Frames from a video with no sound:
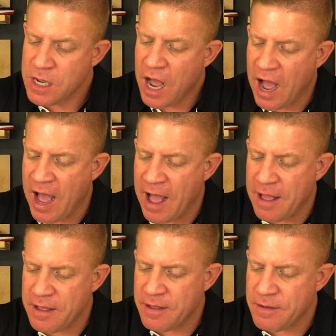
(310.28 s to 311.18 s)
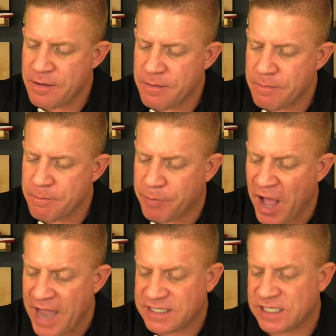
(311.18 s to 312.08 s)

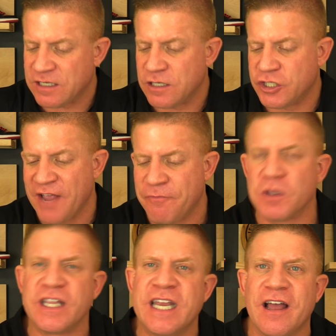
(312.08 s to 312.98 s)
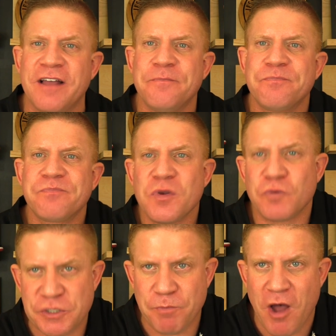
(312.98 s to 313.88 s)
But Jeff Molina
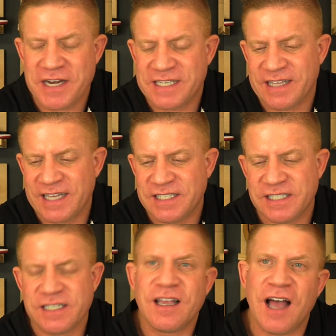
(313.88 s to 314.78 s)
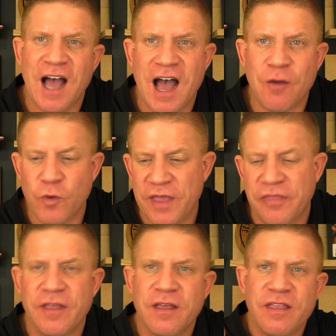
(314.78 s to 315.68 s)
responded to this
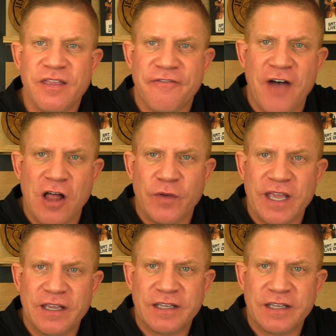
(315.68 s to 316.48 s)
with the following,